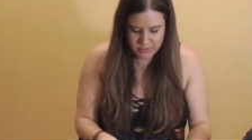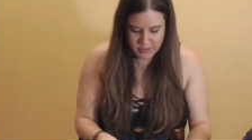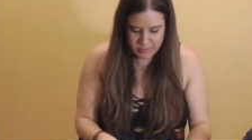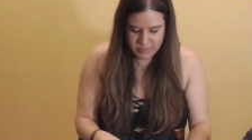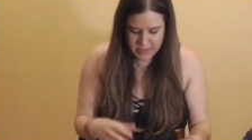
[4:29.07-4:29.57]

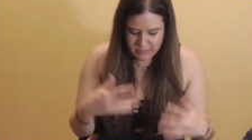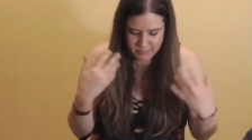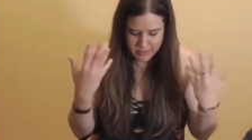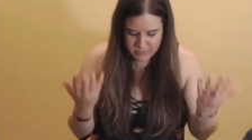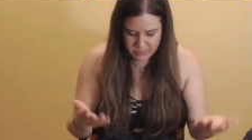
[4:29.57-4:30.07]
They're
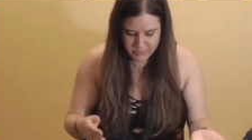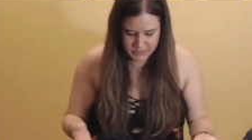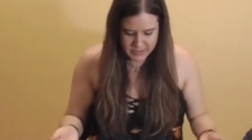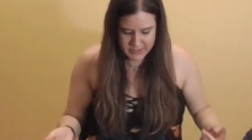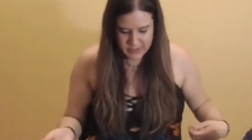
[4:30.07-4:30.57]
being miserable,
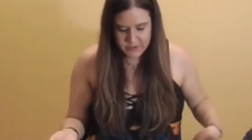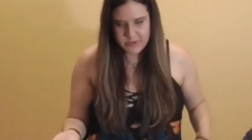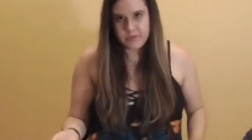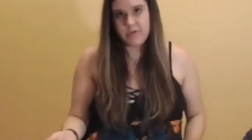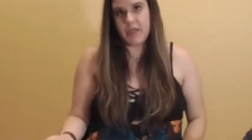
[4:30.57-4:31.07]
and it's their
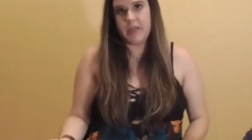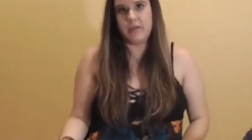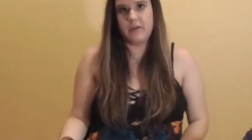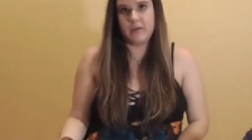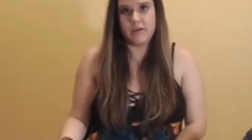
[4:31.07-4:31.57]

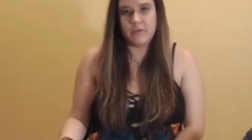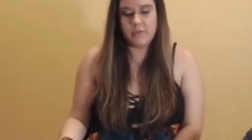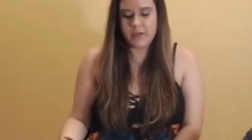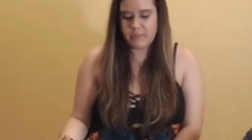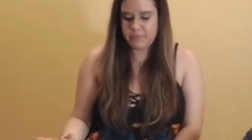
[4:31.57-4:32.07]
doing. You
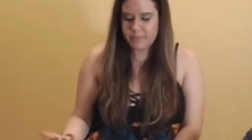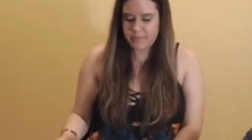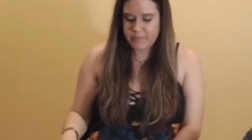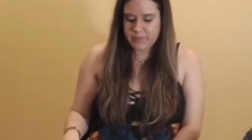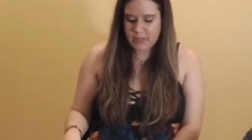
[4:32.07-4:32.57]
know,
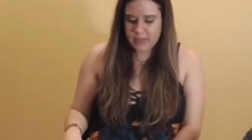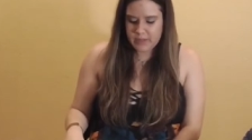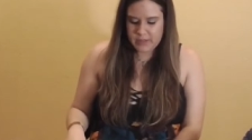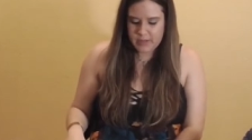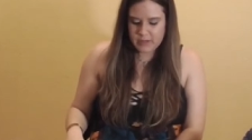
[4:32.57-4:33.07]

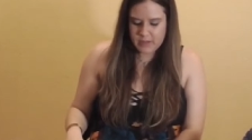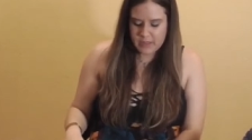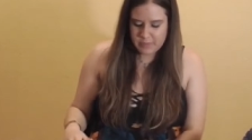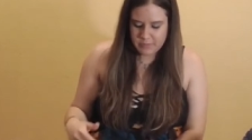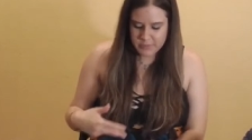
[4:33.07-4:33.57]
they're
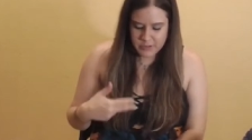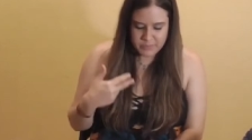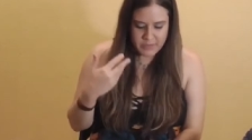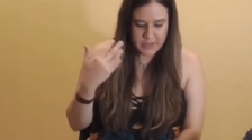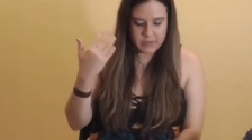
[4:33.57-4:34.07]

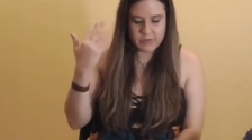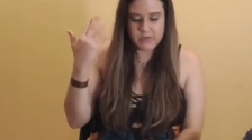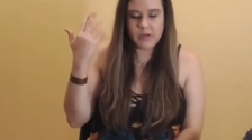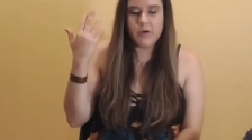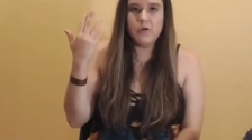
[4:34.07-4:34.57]
just being
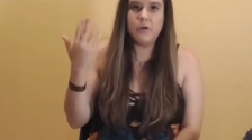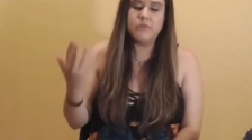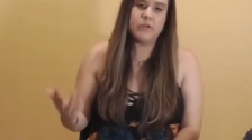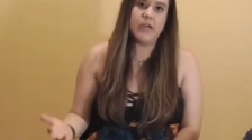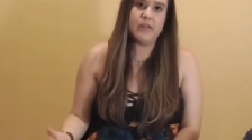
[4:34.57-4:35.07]
so
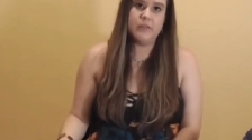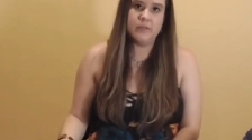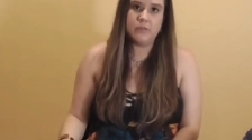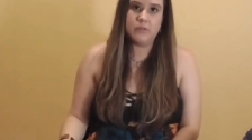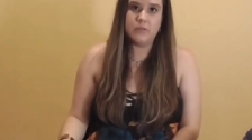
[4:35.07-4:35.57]
over
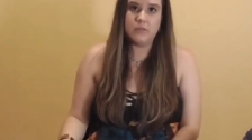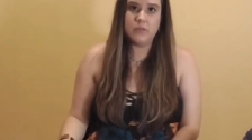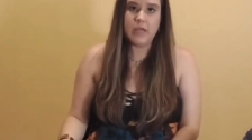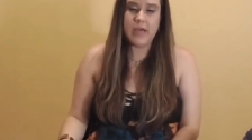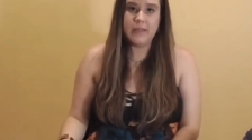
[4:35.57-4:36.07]

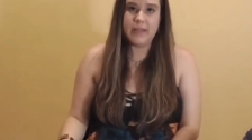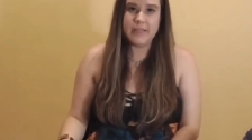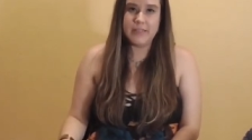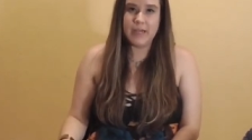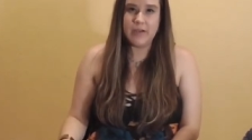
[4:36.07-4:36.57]
analytical,
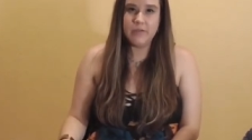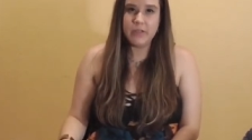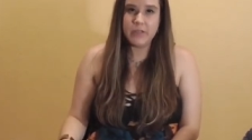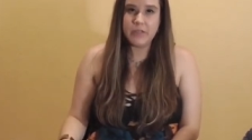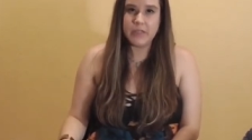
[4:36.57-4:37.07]
analyzing every
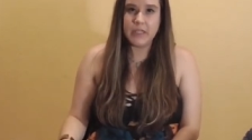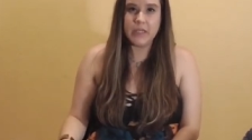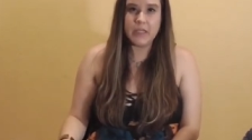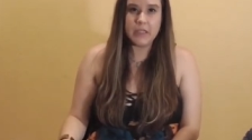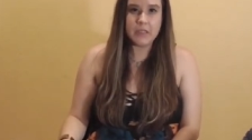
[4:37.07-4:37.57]
little
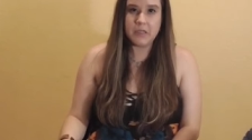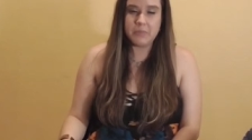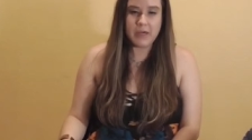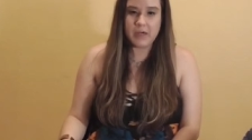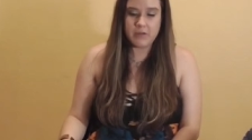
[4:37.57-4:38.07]
thing
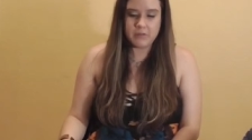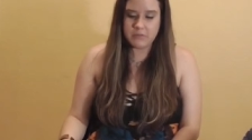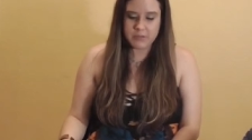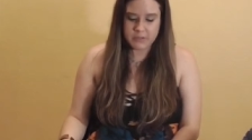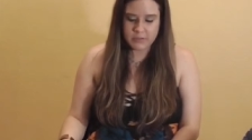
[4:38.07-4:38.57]
about
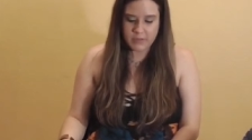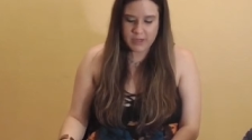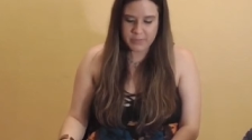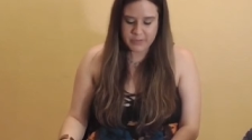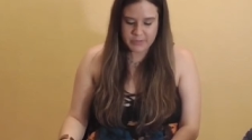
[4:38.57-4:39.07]
what's going
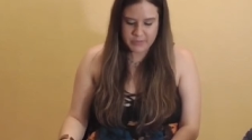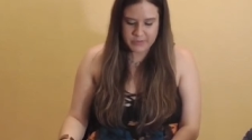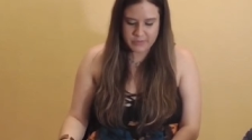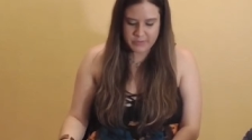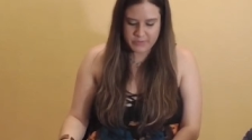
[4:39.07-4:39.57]
on between the
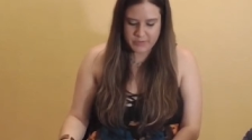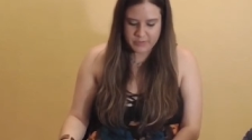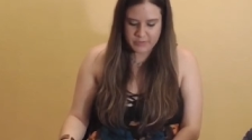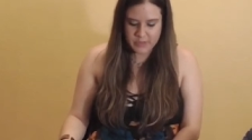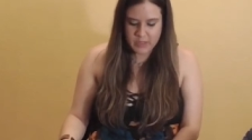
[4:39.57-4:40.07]
two of
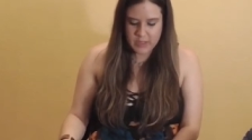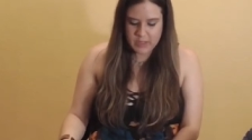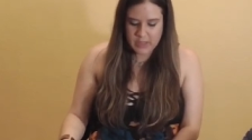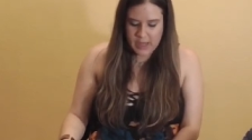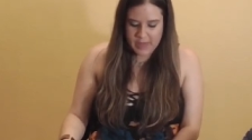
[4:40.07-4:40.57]
you,
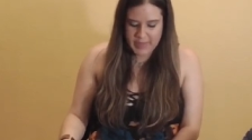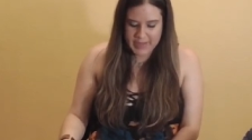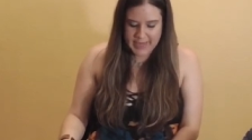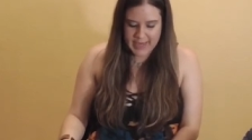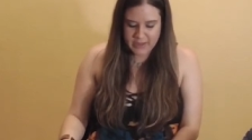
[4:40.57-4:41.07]
and they
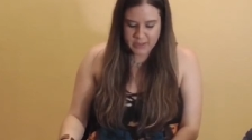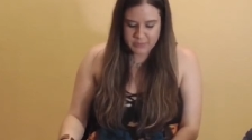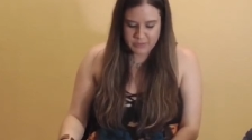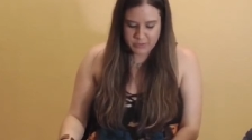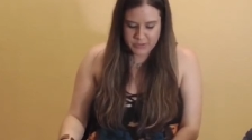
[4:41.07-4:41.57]
can't
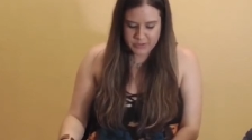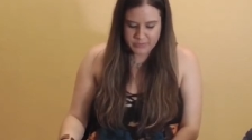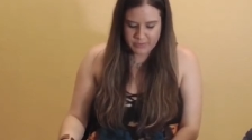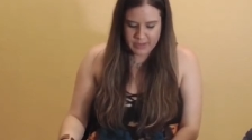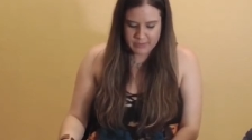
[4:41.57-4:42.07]
come towards you
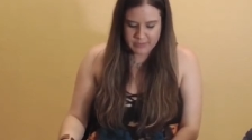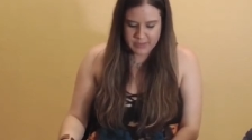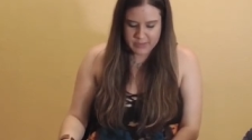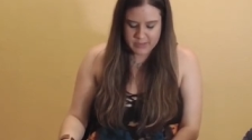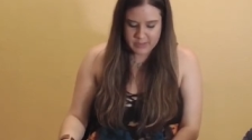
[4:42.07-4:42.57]
for that
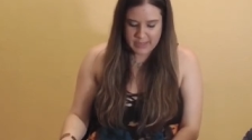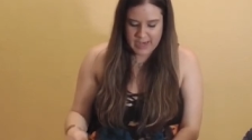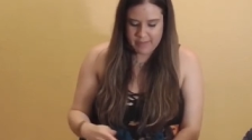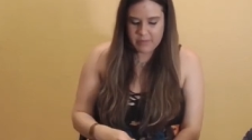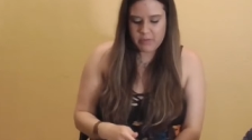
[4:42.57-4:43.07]
reason. They
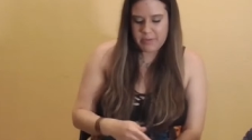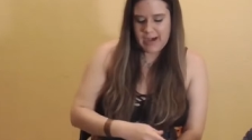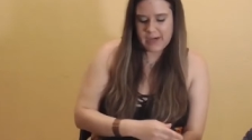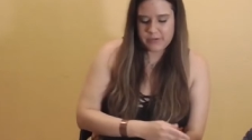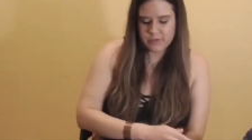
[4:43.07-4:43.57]
have their
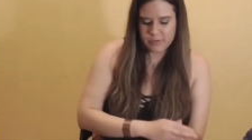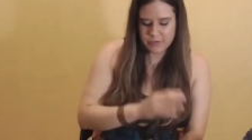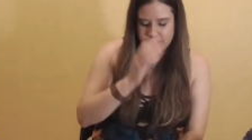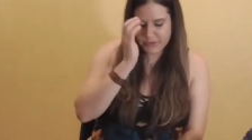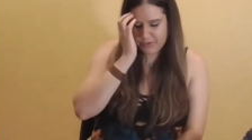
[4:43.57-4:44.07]
back
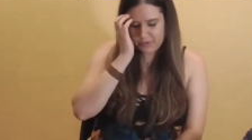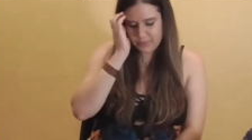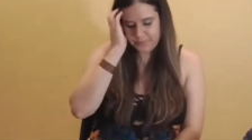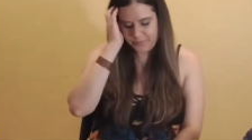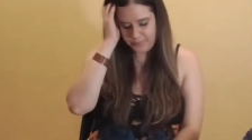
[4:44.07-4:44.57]
towards you.